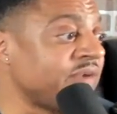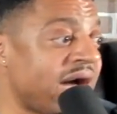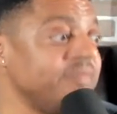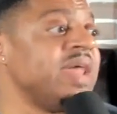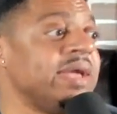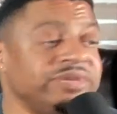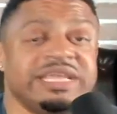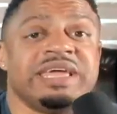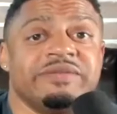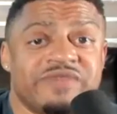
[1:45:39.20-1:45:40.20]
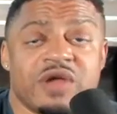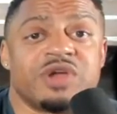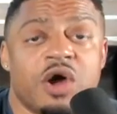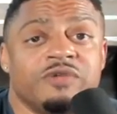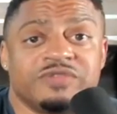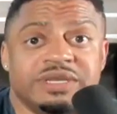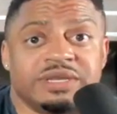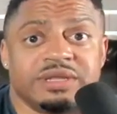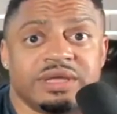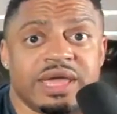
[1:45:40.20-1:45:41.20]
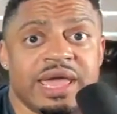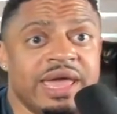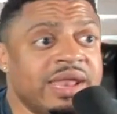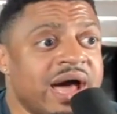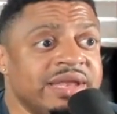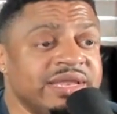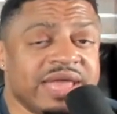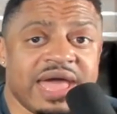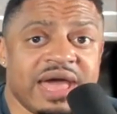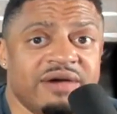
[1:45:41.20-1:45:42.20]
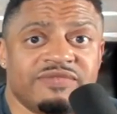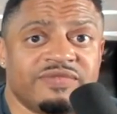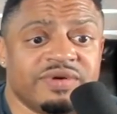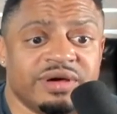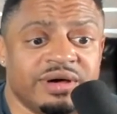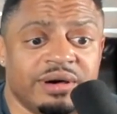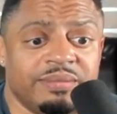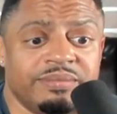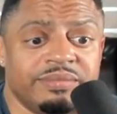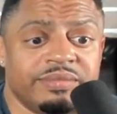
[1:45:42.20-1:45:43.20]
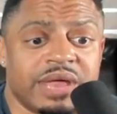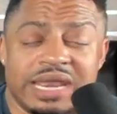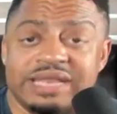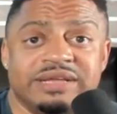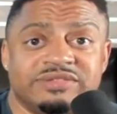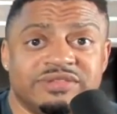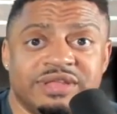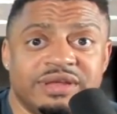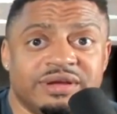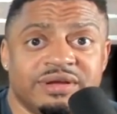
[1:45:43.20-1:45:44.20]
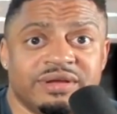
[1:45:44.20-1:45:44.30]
I've named 10 very often, and I didn't have Lennox in there.